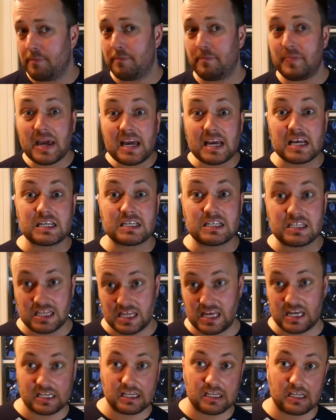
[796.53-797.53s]
biggest
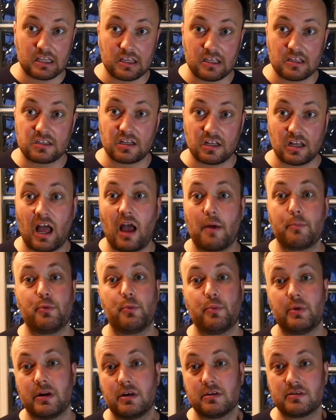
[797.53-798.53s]
thing that's gonna happen
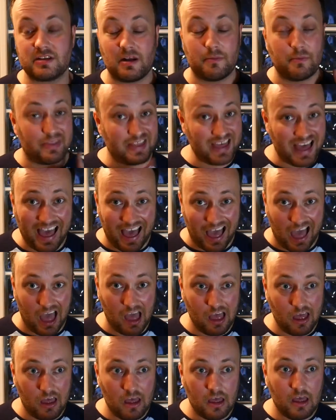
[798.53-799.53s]
whilst I'm there